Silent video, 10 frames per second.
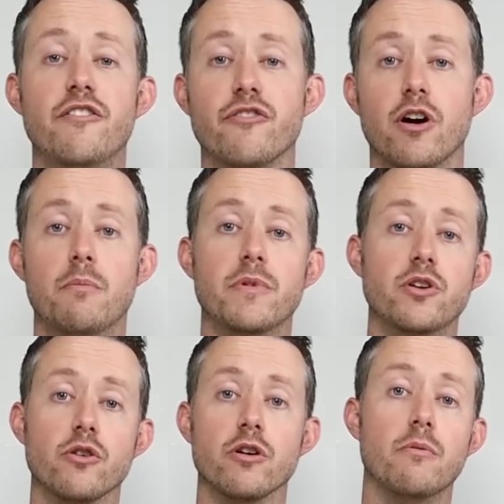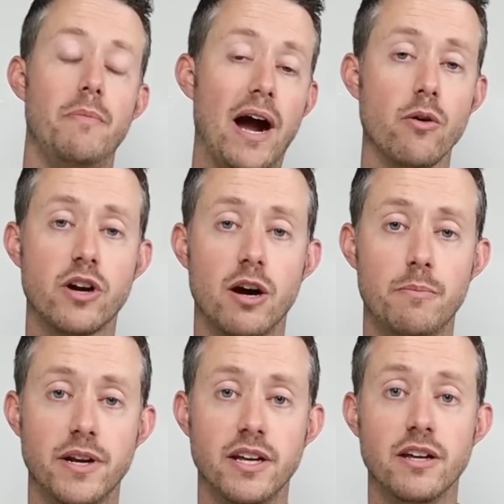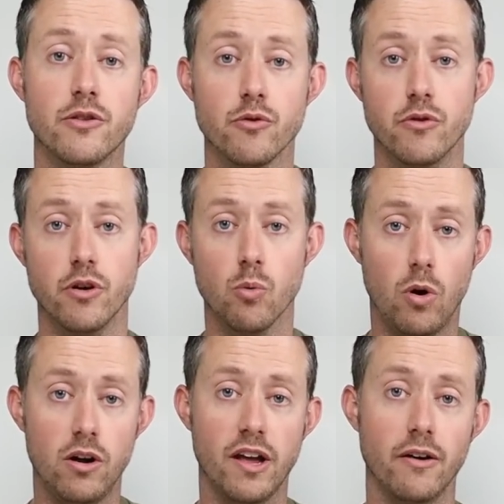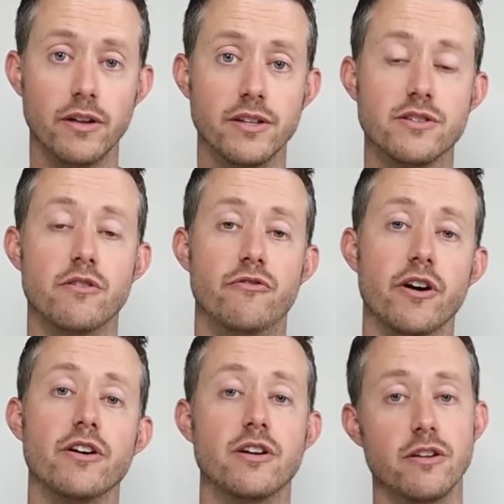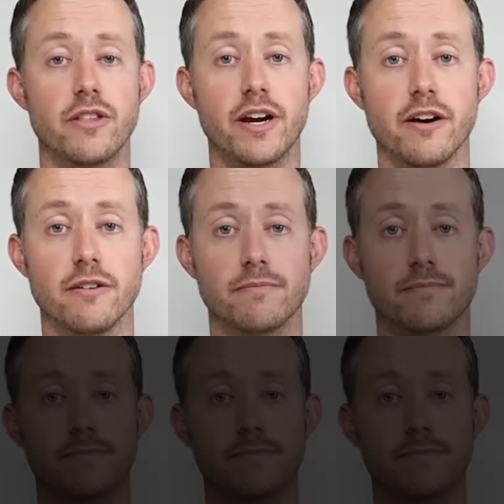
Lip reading: from your power company through your wall outlet. So very good there.